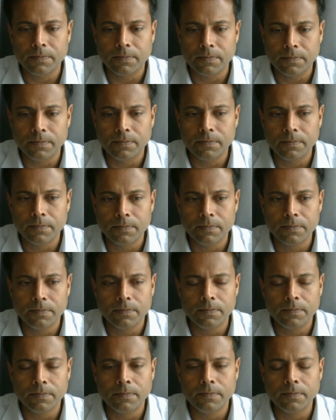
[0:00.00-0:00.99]

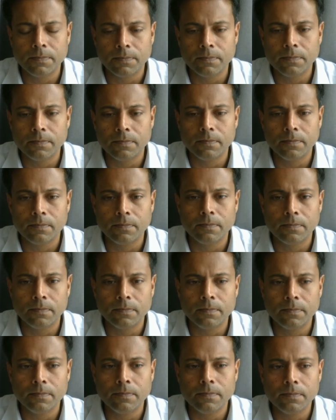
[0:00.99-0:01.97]

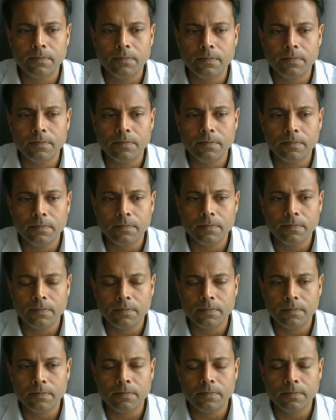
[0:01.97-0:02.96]

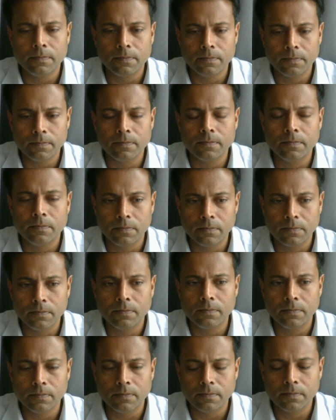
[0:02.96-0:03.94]

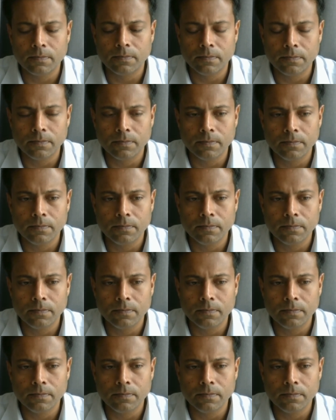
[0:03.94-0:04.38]
The person shown says nothing.